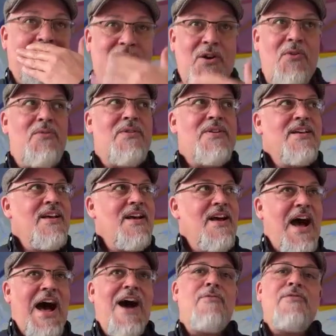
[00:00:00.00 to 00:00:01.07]
So
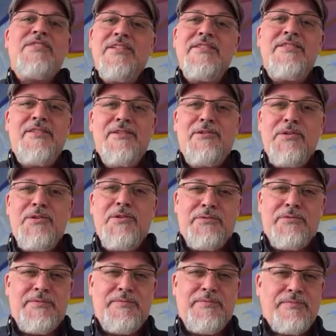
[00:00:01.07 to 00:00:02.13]
I was into the
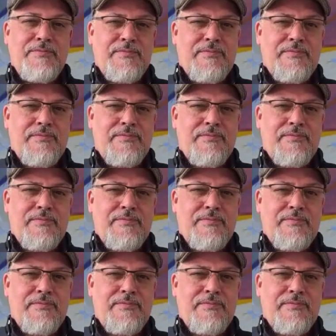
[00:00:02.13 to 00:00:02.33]
groove,